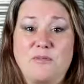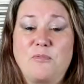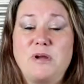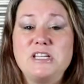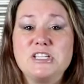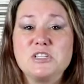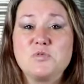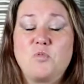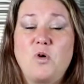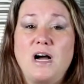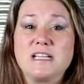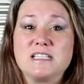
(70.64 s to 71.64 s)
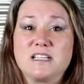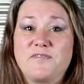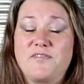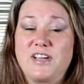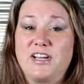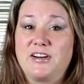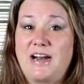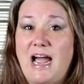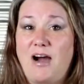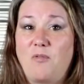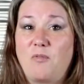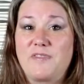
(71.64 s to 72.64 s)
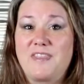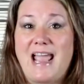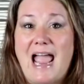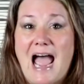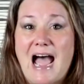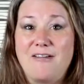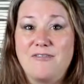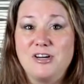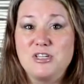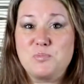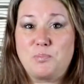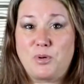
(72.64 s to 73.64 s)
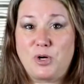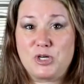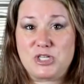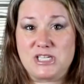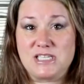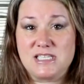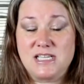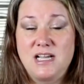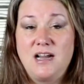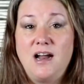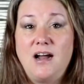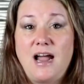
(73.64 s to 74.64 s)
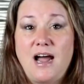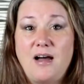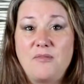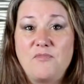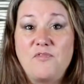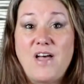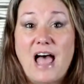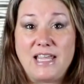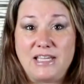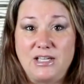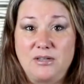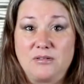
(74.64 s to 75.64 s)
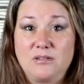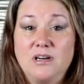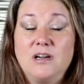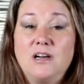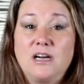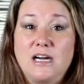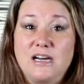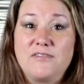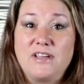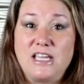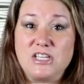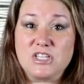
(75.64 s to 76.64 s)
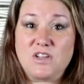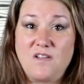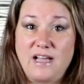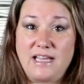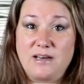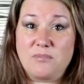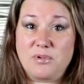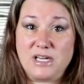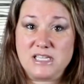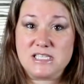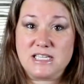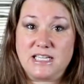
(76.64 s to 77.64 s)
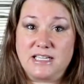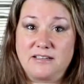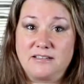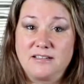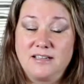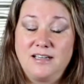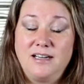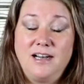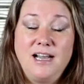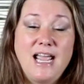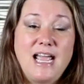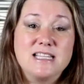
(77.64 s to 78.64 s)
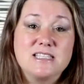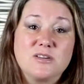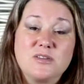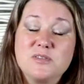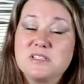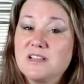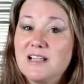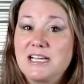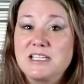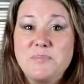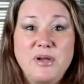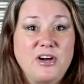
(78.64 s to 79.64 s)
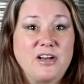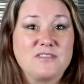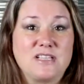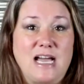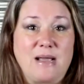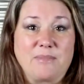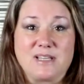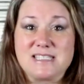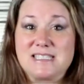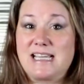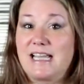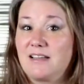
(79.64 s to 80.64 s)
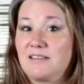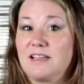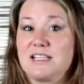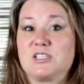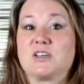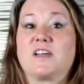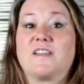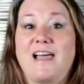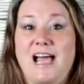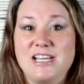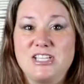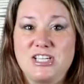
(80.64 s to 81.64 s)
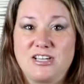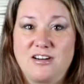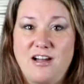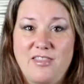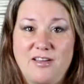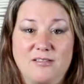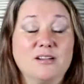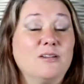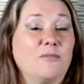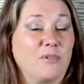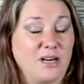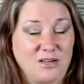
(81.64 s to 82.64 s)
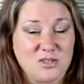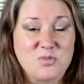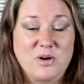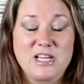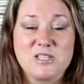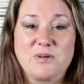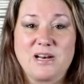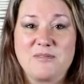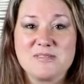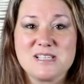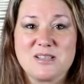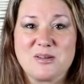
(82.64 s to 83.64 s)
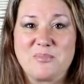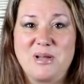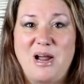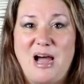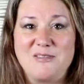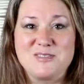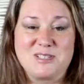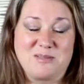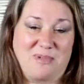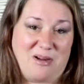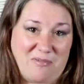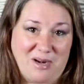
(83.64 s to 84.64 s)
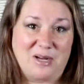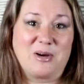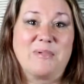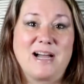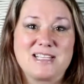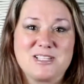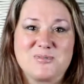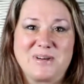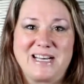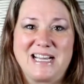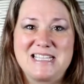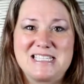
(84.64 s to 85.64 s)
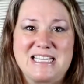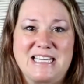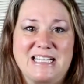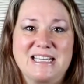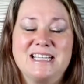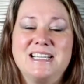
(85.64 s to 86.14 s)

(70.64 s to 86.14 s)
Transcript: We just want to figure out what the average purchase um, value of each client brings to you. And so you select a period of time, let's say, let's look at last year, although we know 2020 was a little bit off, so you might wanna go back to 2019